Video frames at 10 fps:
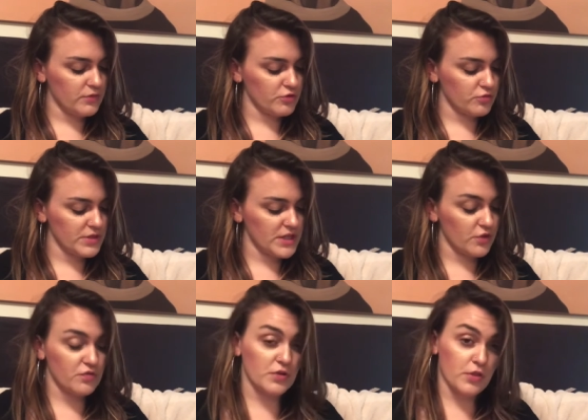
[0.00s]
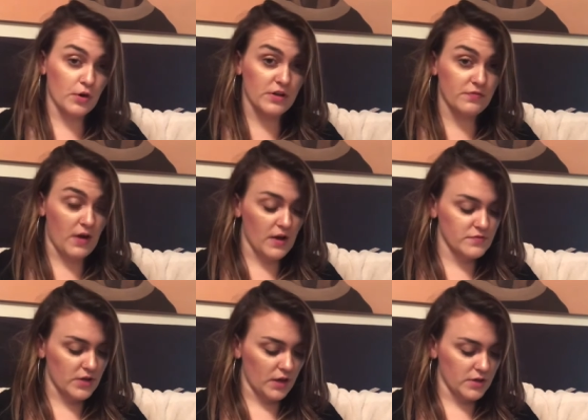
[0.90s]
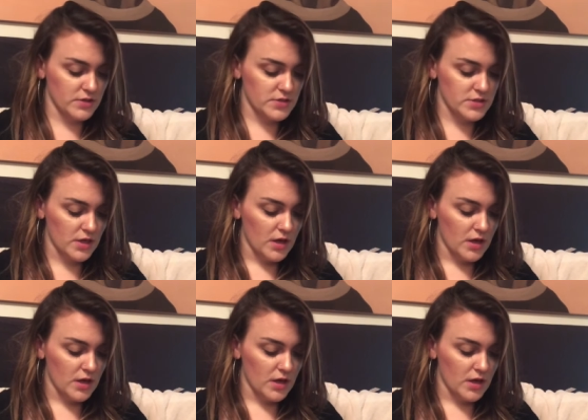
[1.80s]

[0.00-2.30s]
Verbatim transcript: which retails for $35.